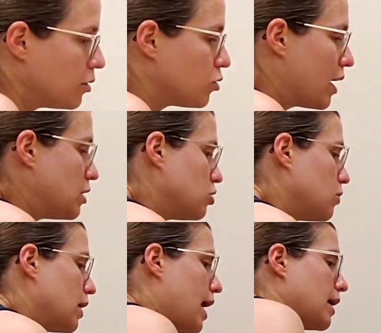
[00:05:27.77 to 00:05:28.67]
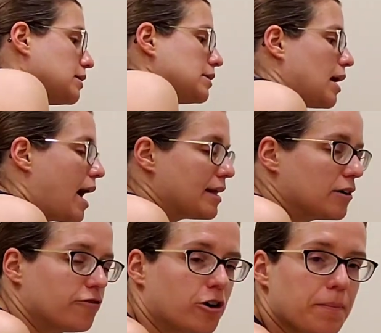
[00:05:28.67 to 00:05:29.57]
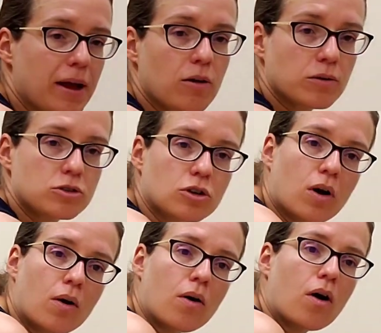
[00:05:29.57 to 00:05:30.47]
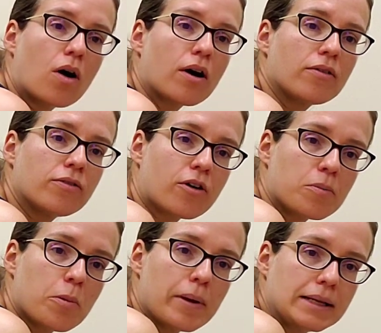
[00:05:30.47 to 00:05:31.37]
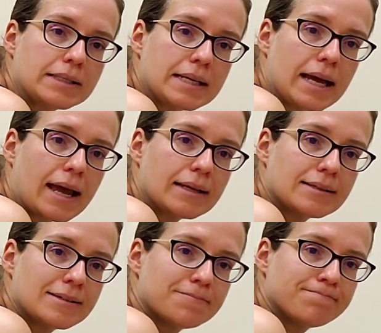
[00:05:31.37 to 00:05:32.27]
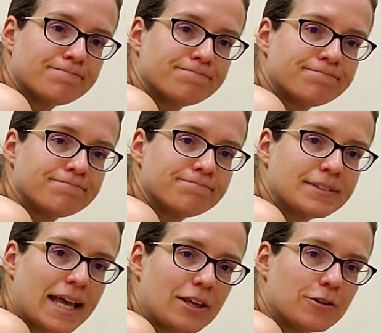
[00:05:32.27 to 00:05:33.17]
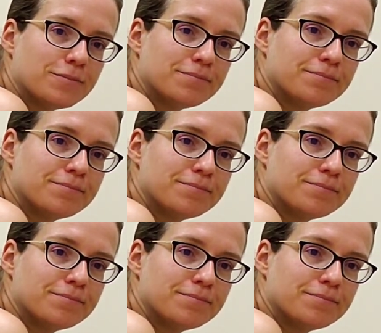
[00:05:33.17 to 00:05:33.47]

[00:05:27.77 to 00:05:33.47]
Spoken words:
trying to relax either for pain control or for mobility gains. Thank you.